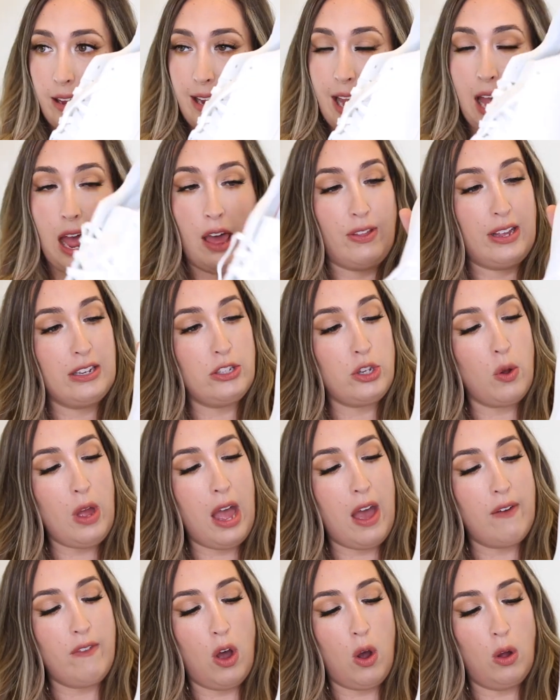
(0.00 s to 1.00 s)
Yeah, these
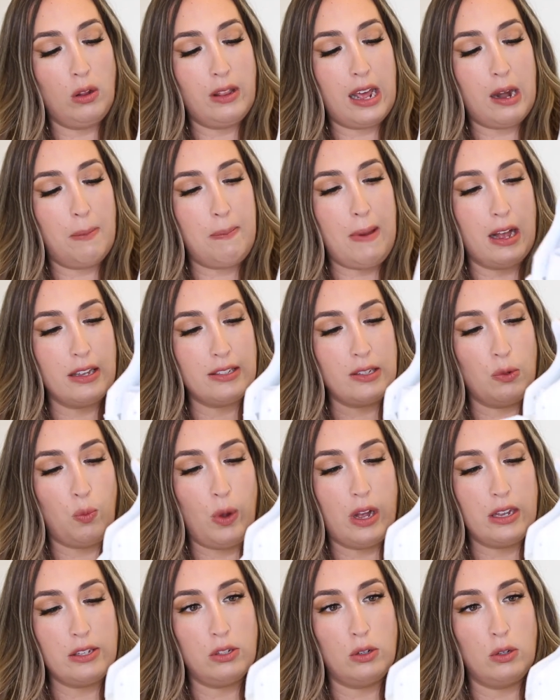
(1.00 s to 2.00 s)
don't have a whole lot of bells and
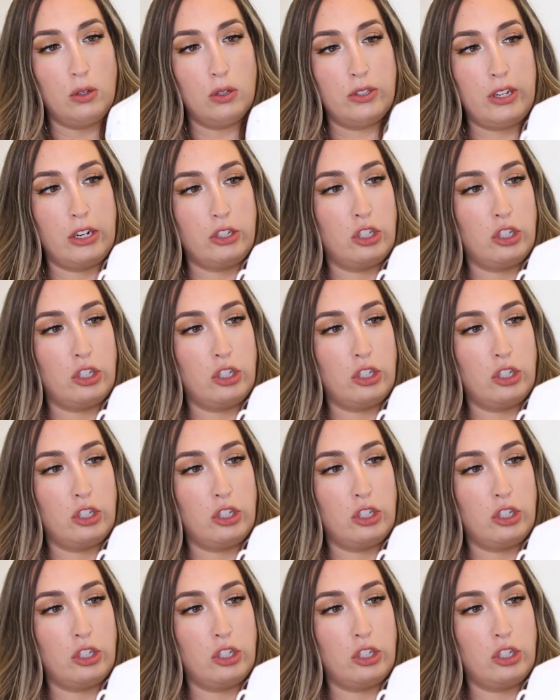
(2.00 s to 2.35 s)
whistles.